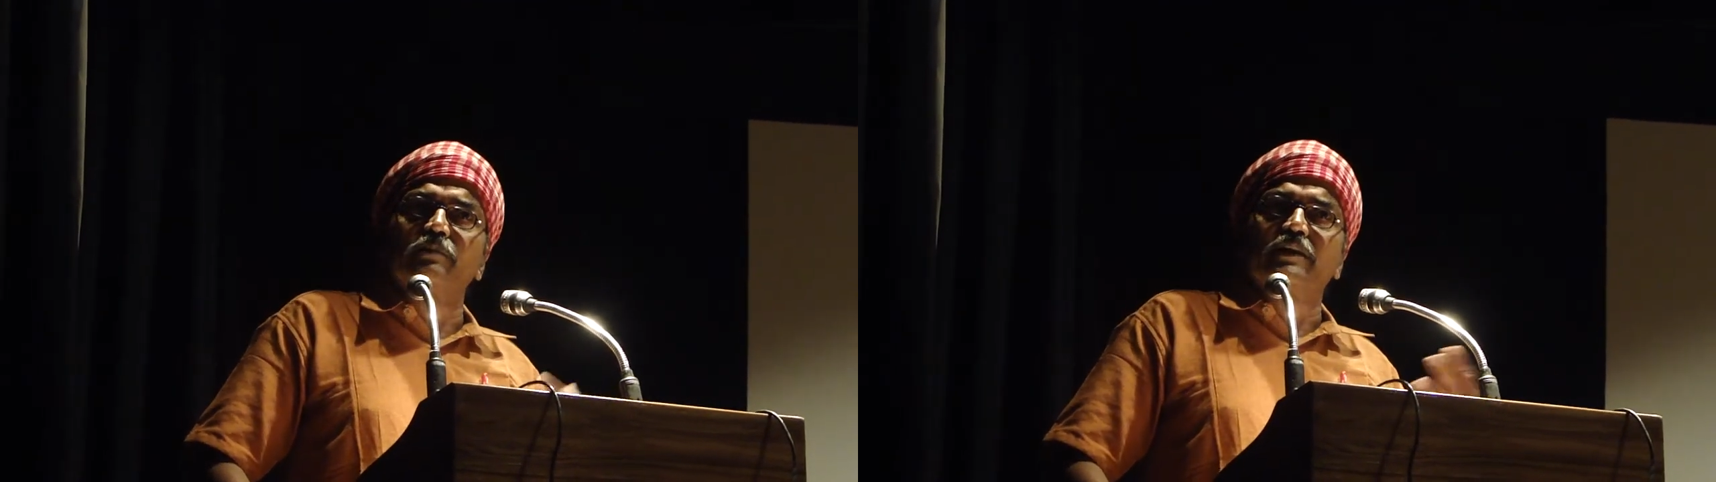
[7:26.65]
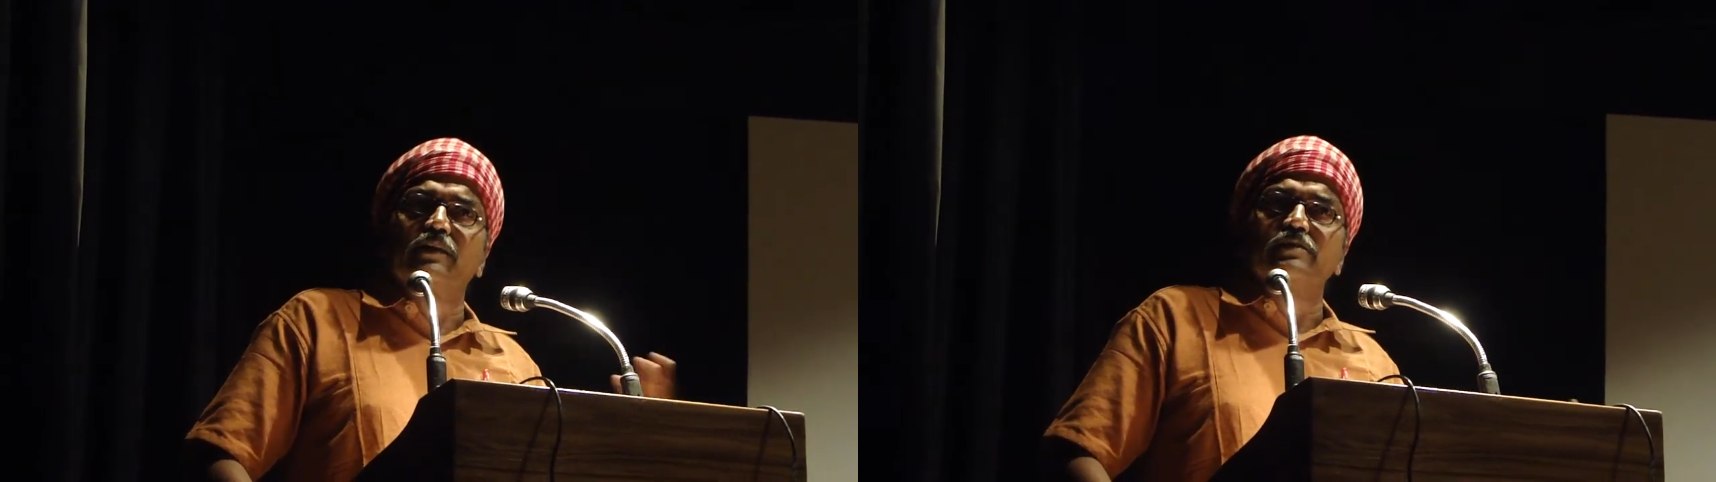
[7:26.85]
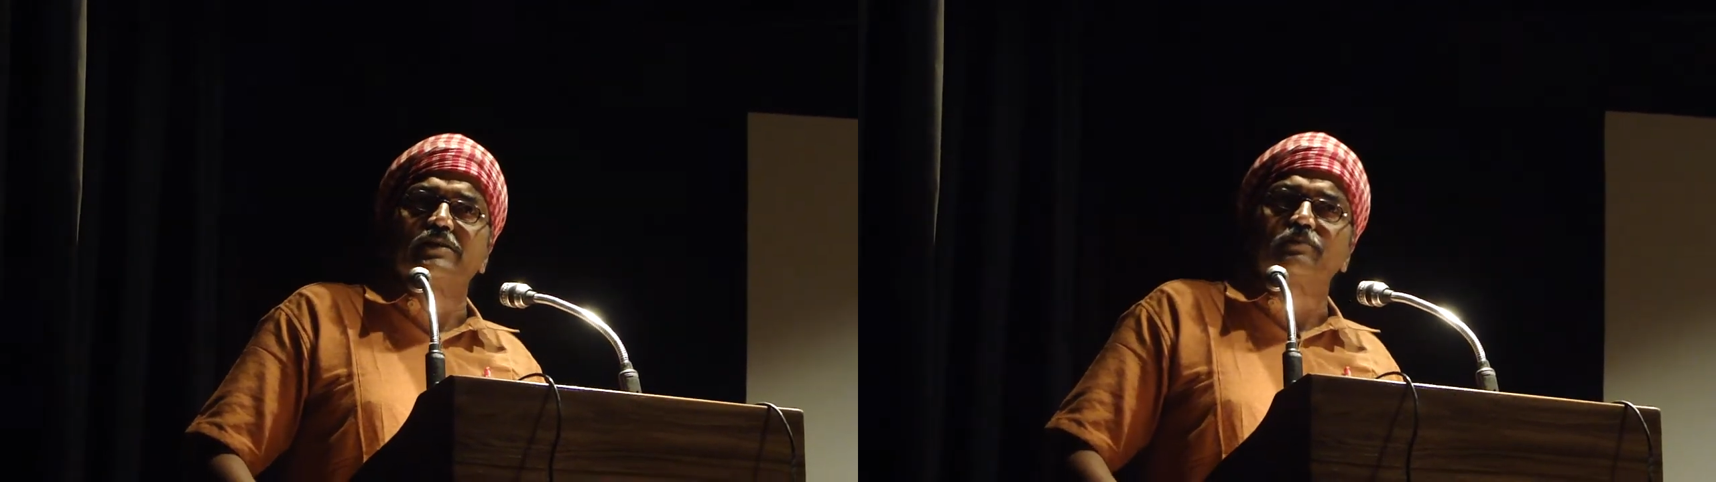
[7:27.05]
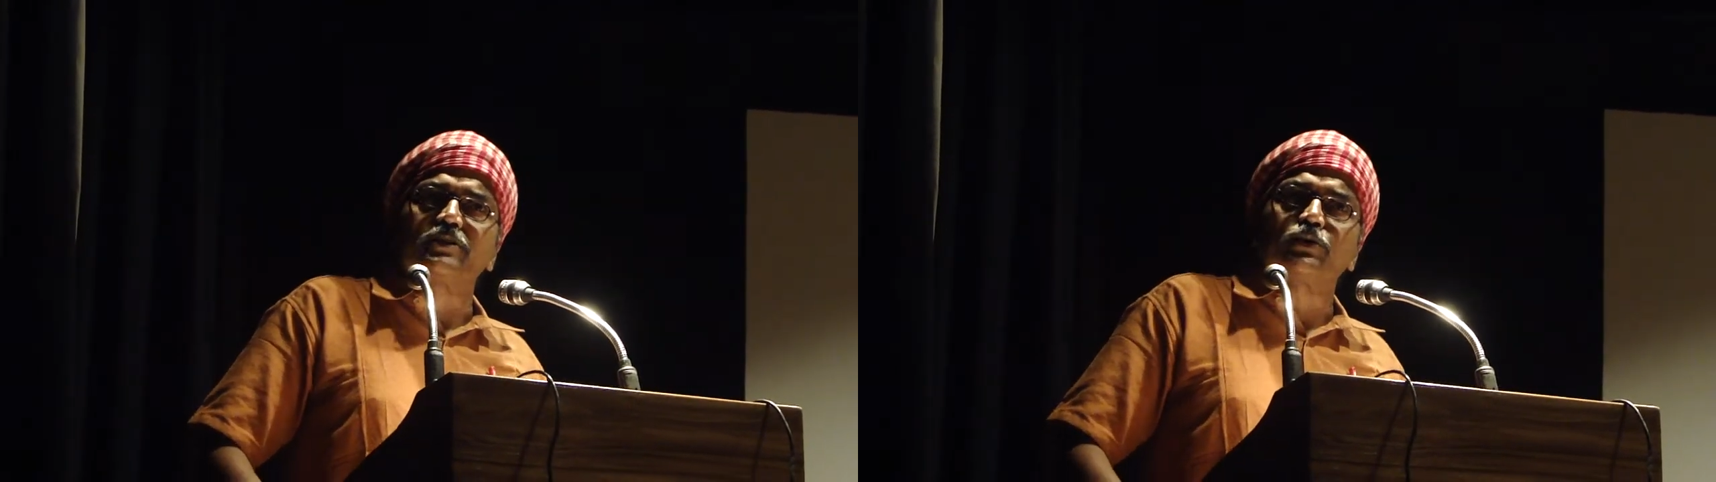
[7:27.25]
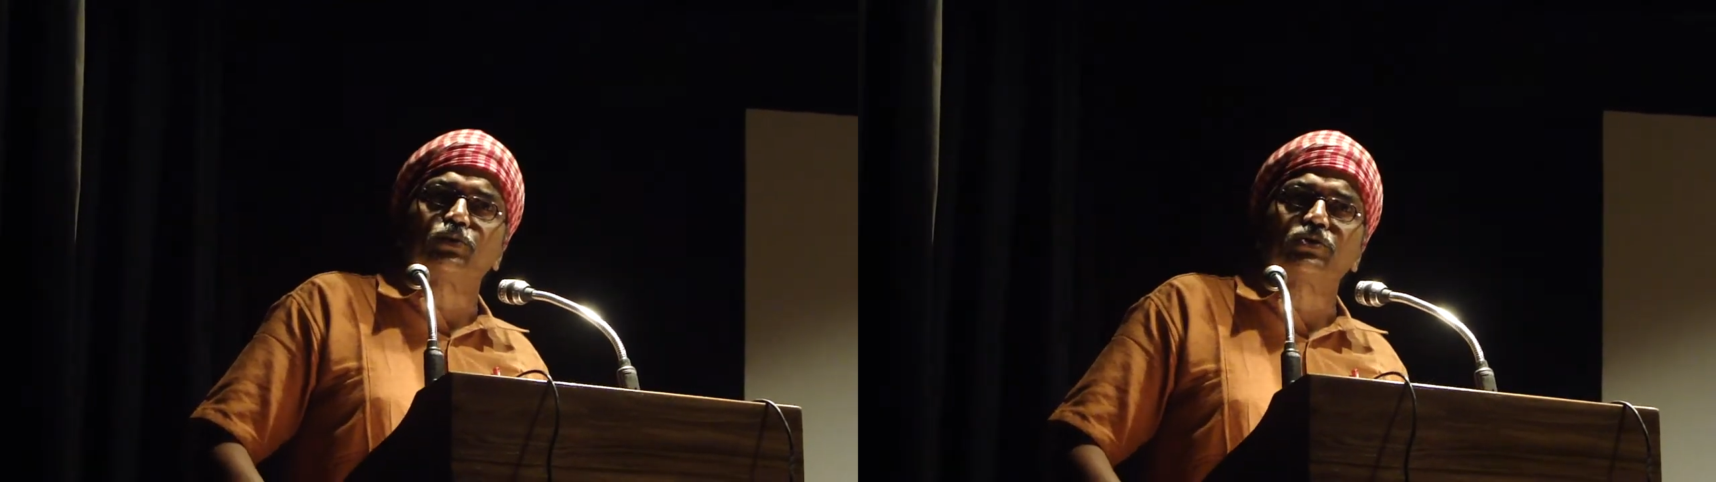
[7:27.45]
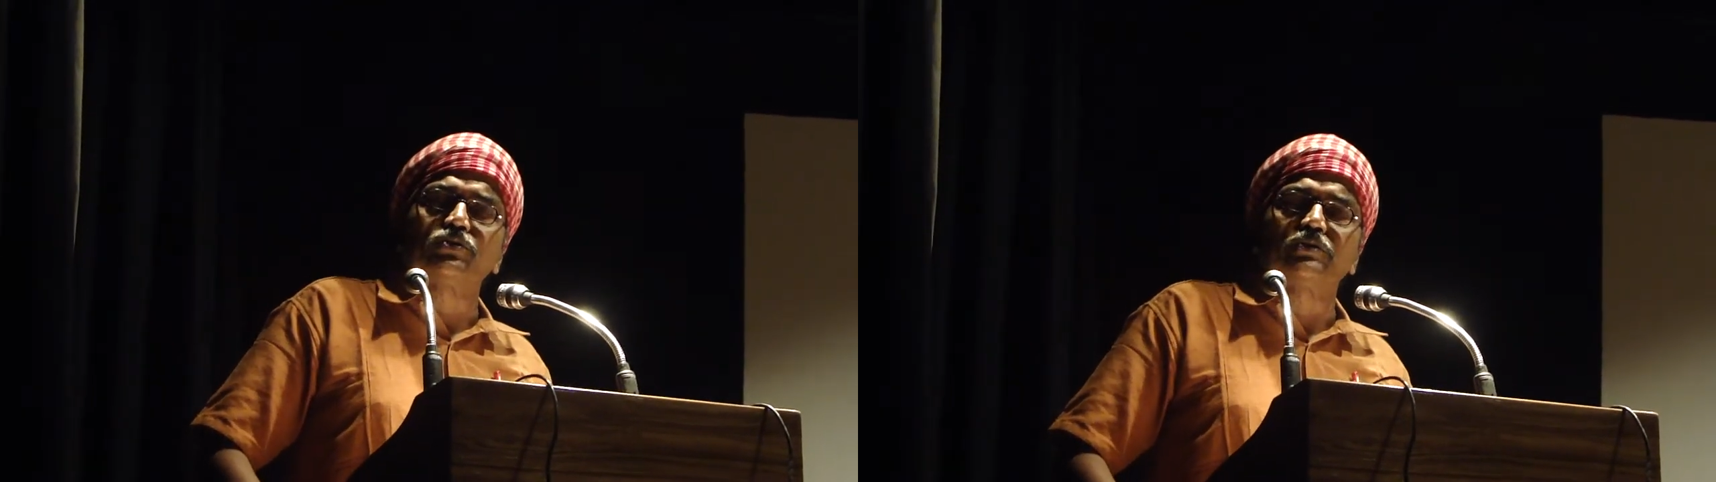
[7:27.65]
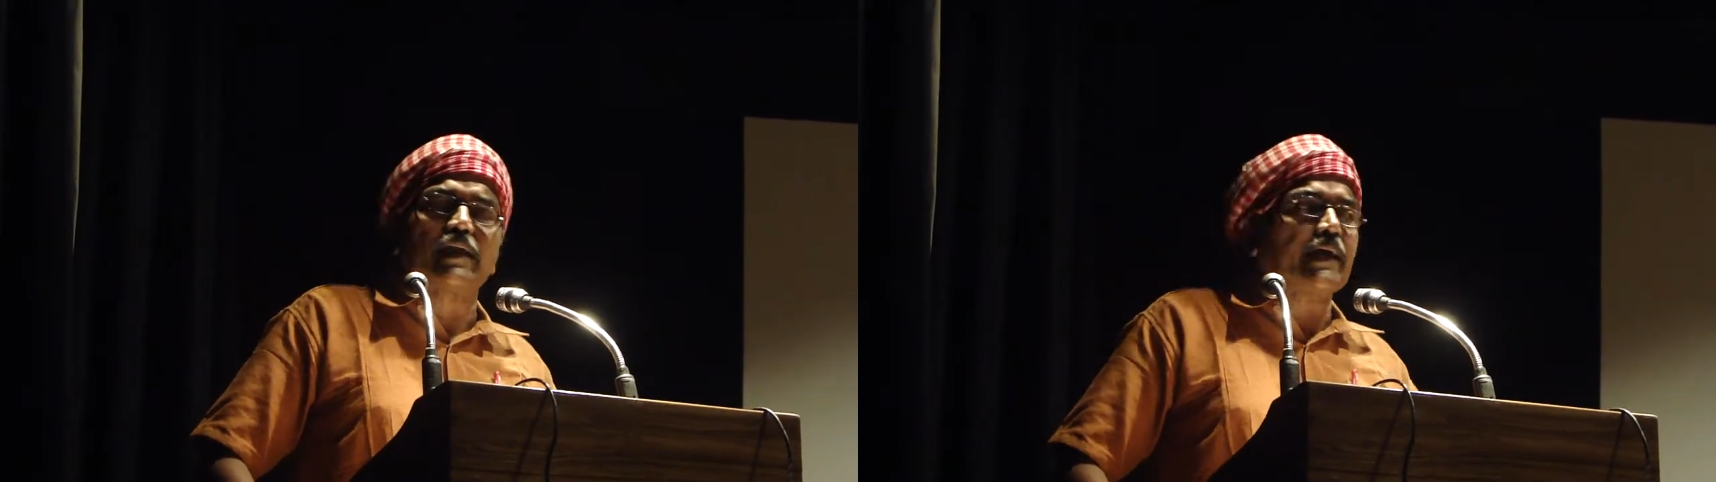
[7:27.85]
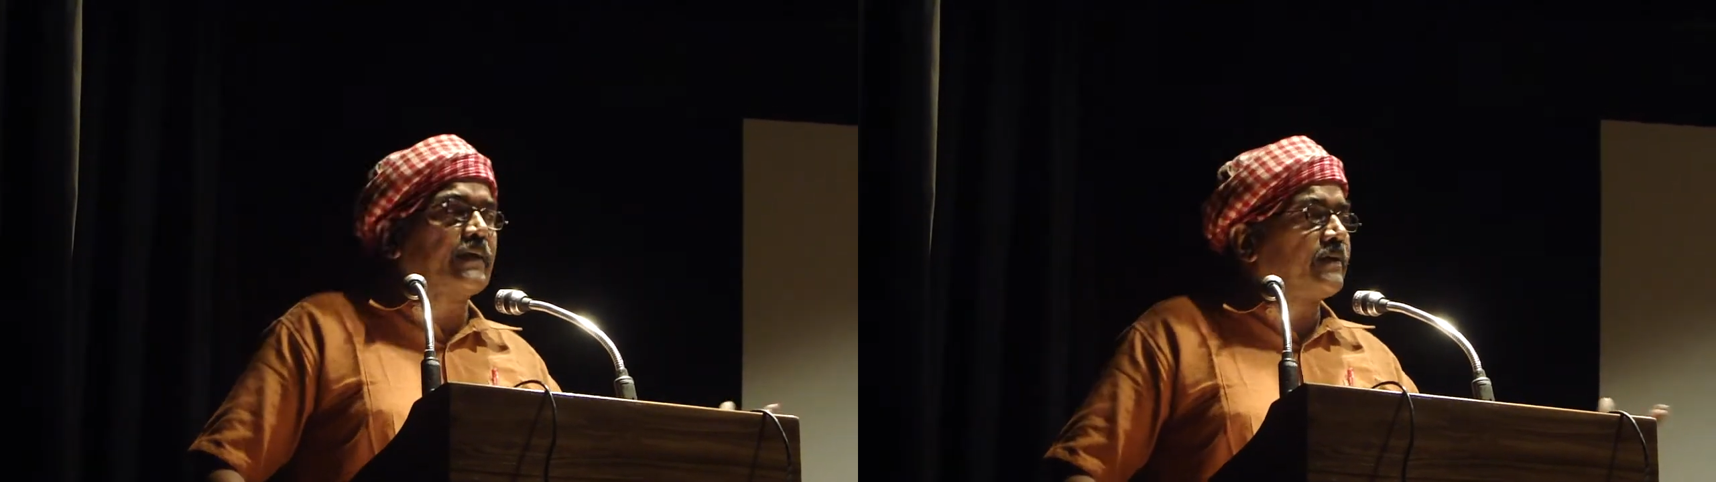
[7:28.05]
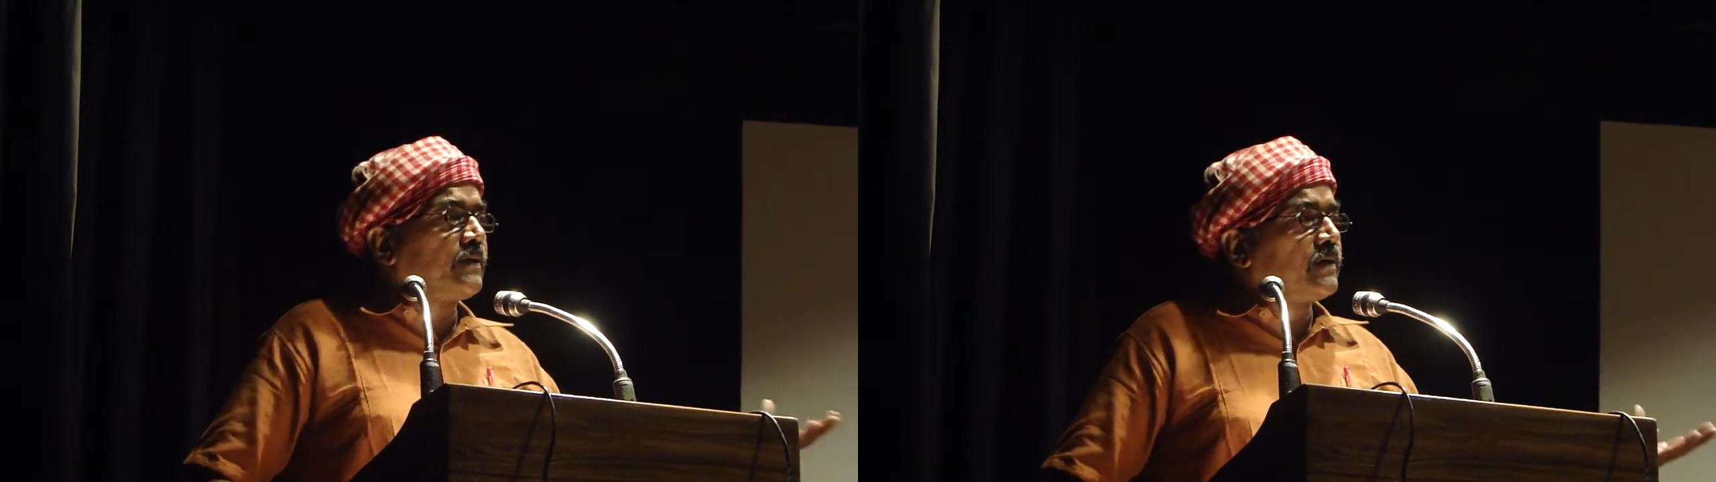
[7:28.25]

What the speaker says: material substitution, like